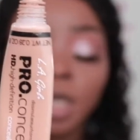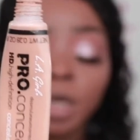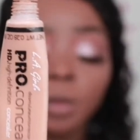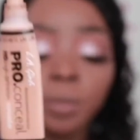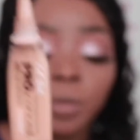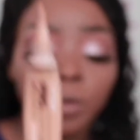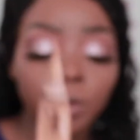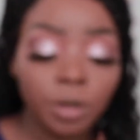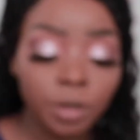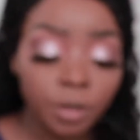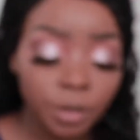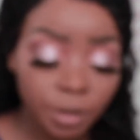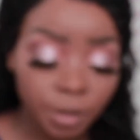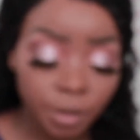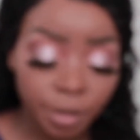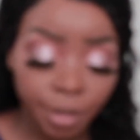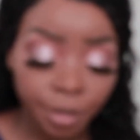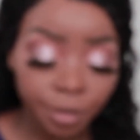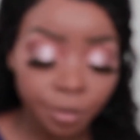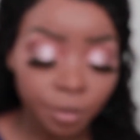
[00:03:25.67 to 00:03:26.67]
Pro
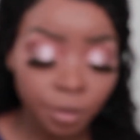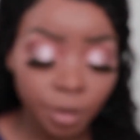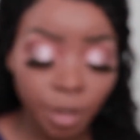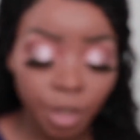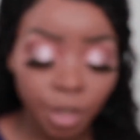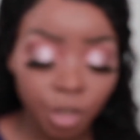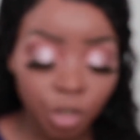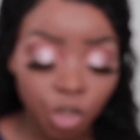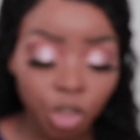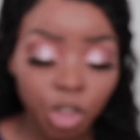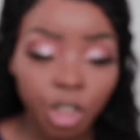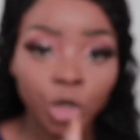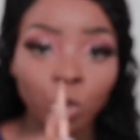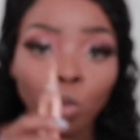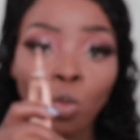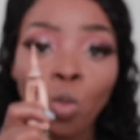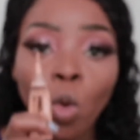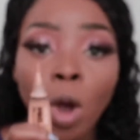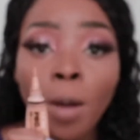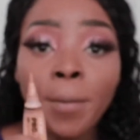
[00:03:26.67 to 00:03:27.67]
Conceal in the
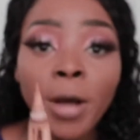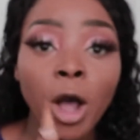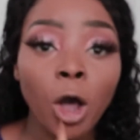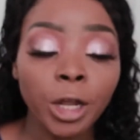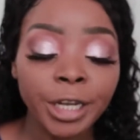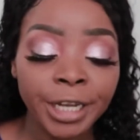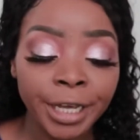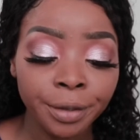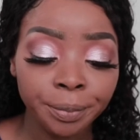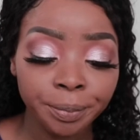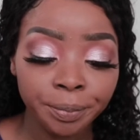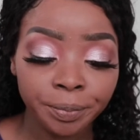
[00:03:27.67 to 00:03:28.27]
shade Warm Honey.